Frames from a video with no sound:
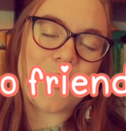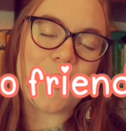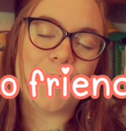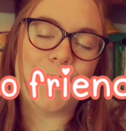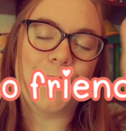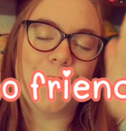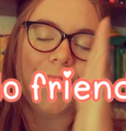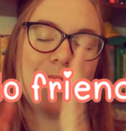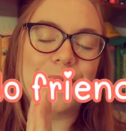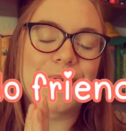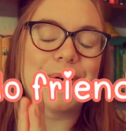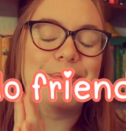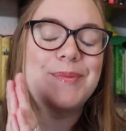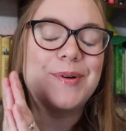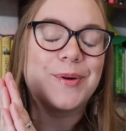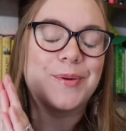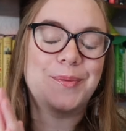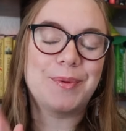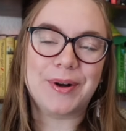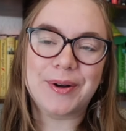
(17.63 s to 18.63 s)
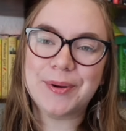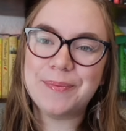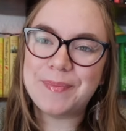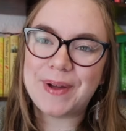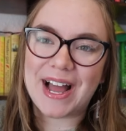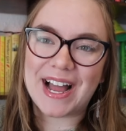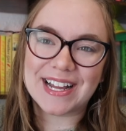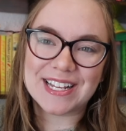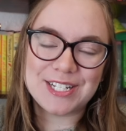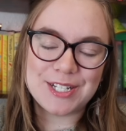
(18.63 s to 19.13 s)
Welcome or welcome
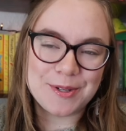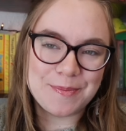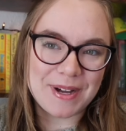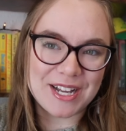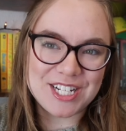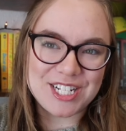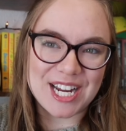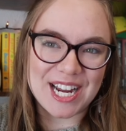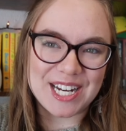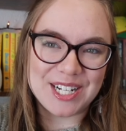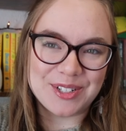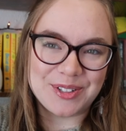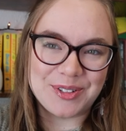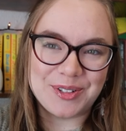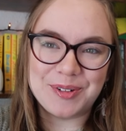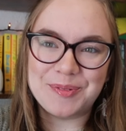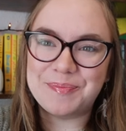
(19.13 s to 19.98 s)
back to my channel.